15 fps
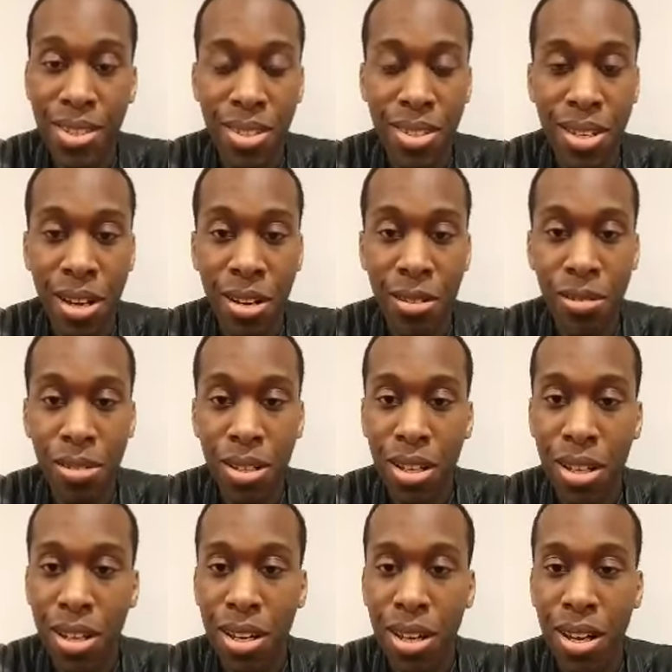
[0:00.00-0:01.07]
And so,
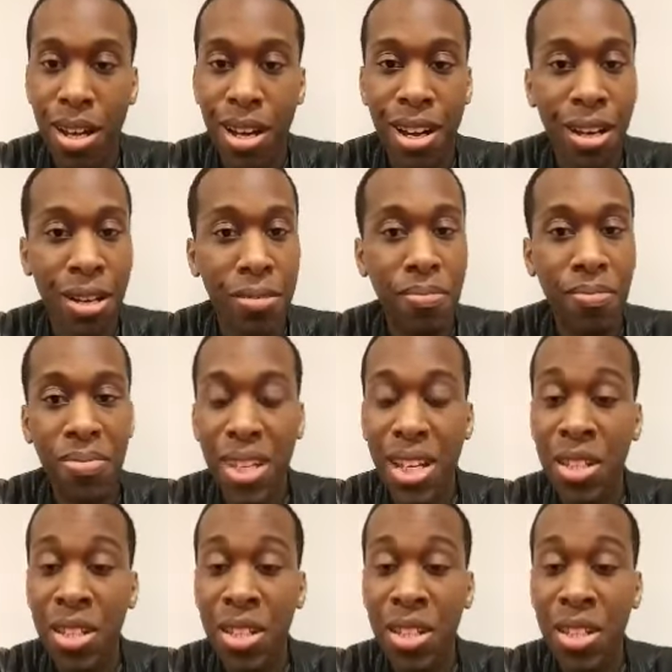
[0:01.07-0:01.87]
um,